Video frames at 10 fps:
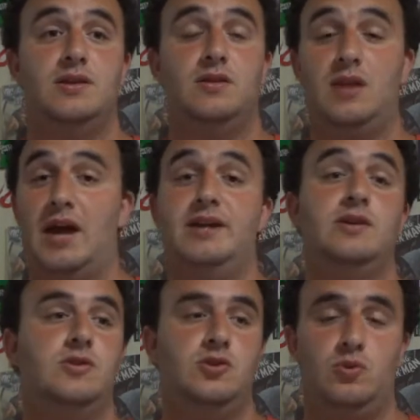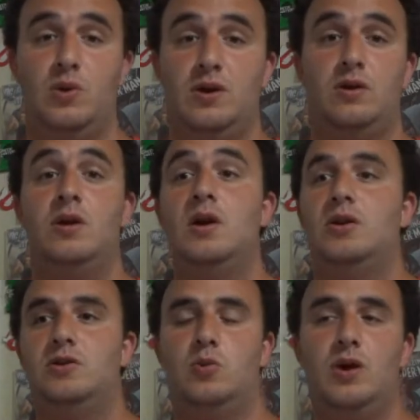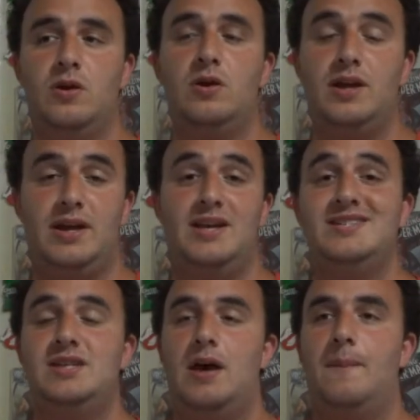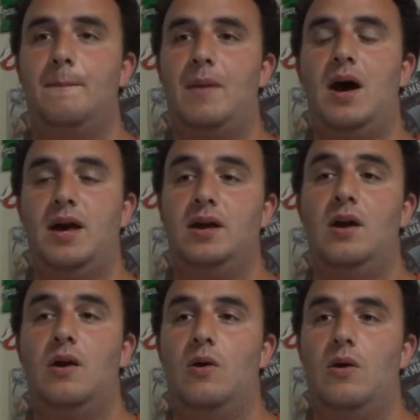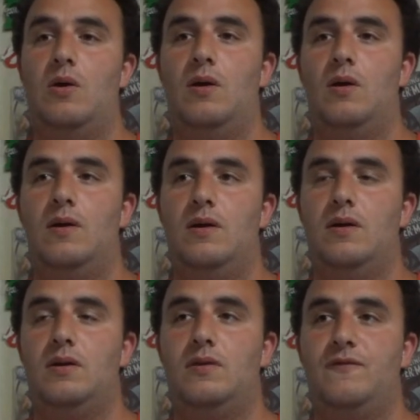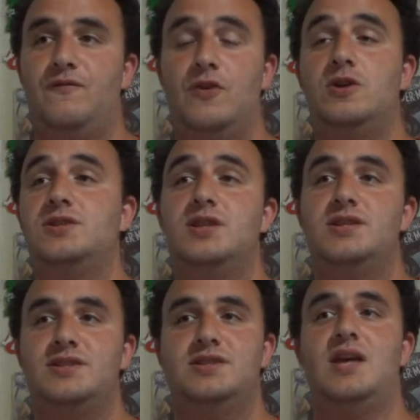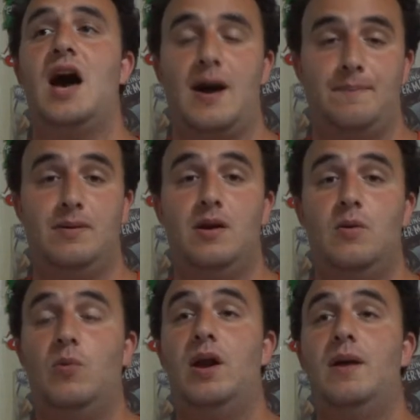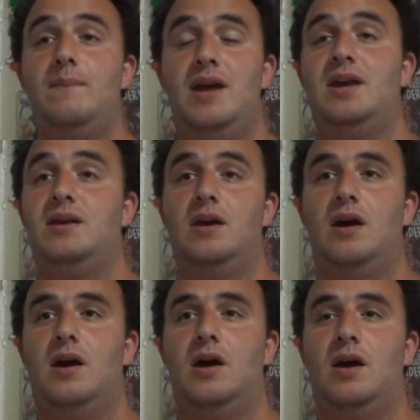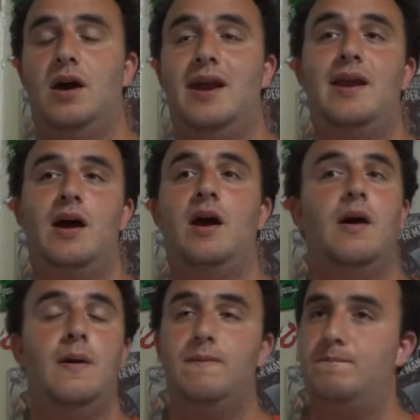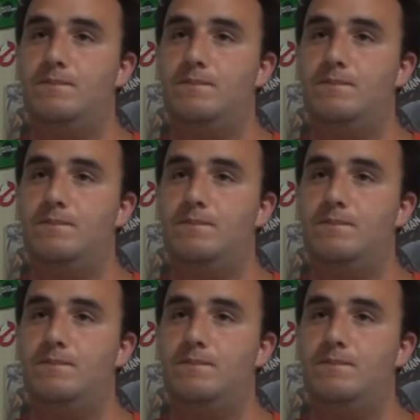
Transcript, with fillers: like Twitter. Twitter is my first stop when I make an